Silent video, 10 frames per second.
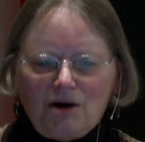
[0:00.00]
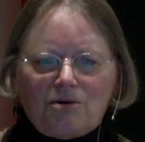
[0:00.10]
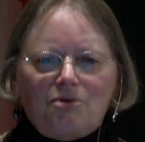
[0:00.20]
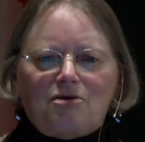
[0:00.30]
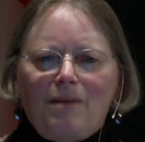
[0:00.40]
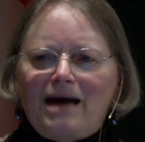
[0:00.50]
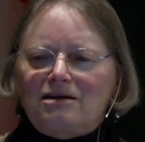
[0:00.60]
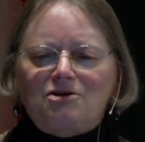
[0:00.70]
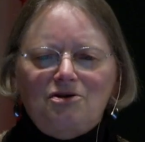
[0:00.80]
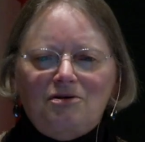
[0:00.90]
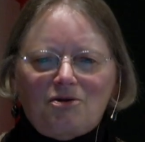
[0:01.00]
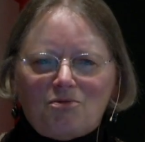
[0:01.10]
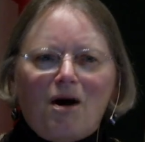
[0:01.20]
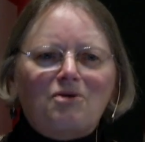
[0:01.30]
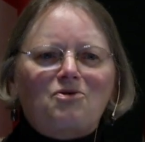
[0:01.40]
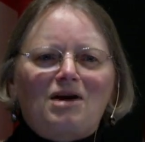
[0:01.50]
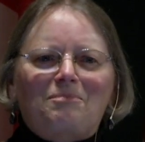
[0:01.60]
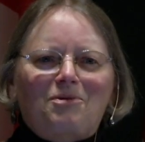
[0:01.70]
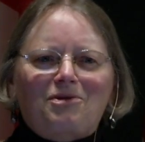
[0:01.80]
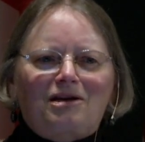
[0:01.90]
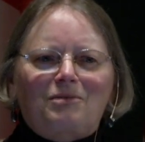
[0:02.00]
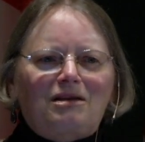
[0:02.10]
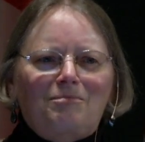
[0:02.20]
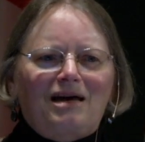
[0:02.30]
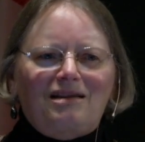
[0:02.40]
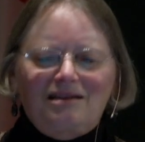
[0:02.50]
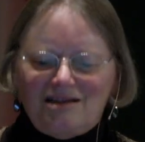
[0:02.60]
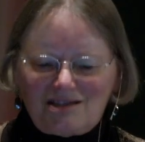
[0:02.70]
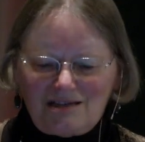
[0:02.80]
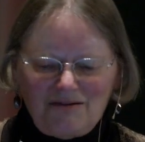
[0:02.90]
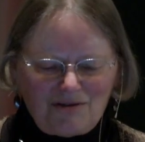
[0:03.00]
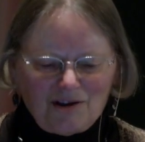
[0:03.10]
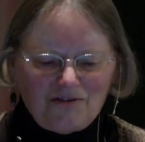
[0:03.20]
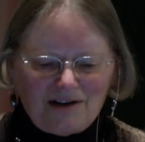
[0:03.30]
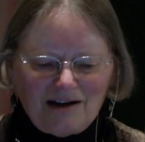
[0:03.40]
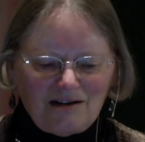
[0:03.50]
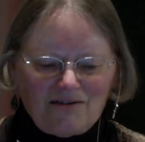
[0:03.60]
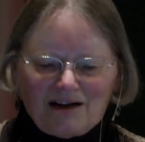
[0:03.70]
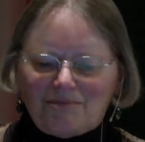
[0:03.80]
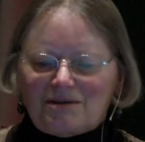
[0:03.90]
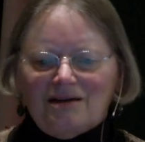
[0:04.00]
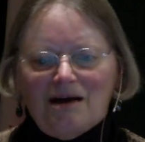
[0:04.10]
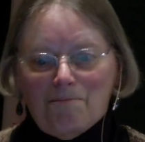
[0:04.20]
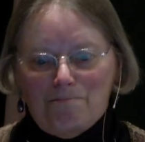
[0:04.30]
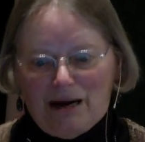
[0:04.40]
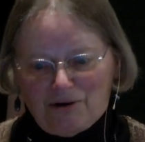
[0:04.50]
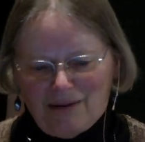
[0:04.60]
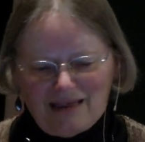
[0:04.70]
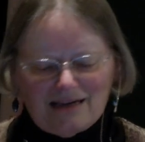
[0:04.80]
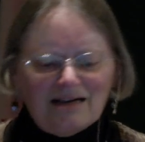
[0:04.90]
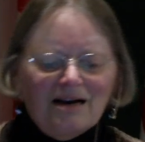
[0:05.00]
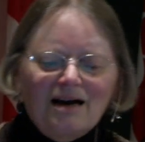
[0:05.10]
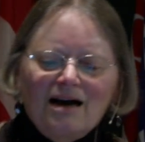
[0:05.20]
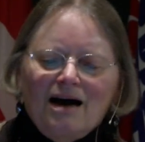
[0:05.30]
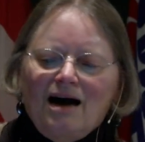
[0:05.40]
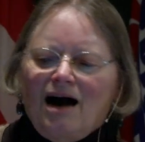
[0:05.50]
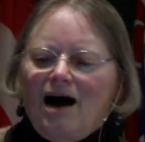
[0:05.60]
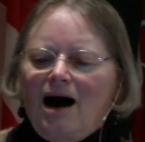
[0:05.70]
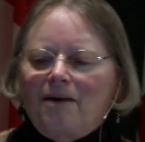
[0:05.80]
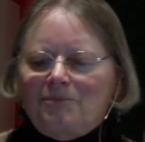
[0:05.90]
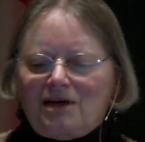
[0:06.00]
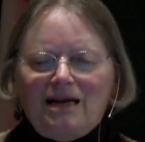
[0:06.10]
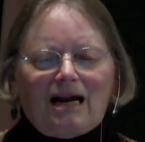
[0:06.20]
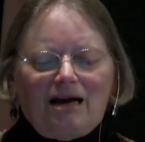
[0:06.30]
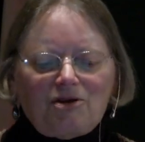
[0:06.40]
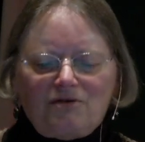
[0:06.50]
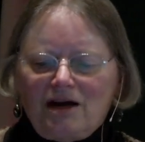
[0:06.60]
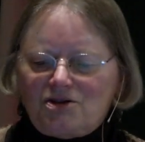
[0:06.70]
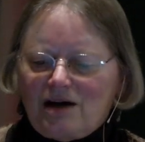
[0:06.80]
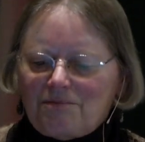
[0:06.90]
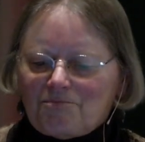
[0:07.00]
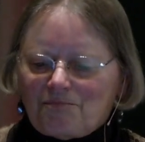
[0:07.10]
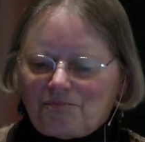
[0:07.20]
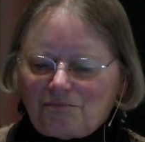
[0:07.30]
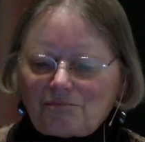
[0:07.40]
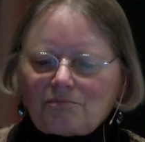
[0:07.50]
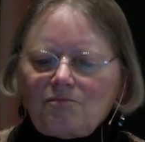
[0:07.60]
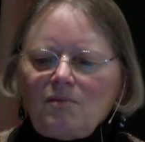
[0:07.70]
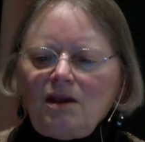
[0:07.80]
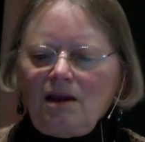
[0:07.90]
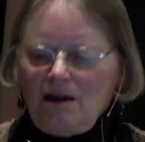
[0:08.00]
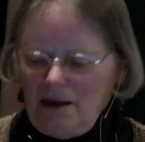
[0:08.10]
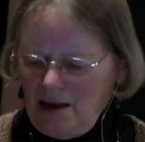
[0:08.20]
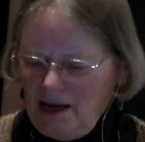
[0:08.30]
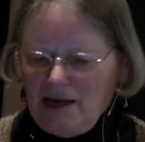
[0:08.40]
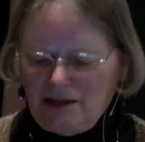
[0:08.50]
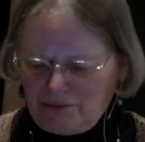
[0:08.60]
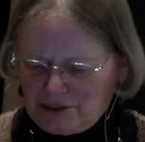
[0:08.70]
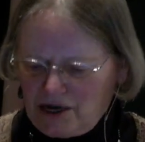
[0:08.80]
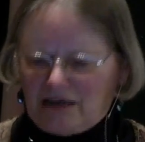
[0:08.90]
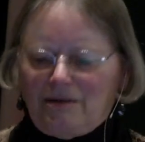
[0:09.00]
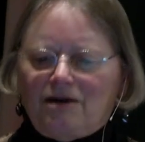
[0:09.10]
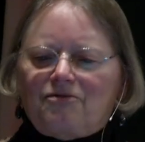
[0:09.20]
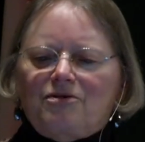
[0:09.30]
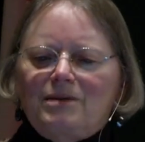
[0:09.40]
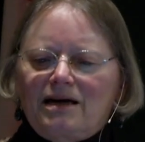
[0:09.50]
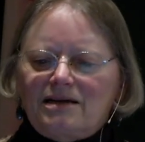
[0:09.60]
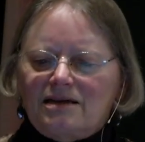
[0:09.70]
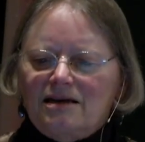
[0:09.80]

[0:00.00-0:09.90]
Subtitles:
orders of magnitude smaller samples than with the method that Steve Silva and I developed, better method, can analyze for nitrate. And that's what I'm going to talk about for a minute.